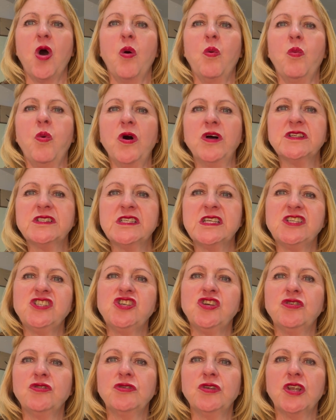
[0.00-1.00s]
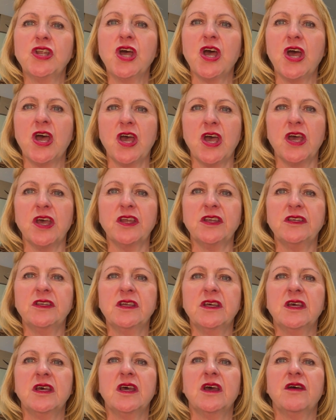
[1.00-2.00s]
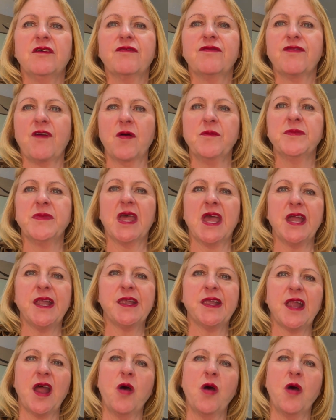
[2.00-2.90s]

What did you learn from this,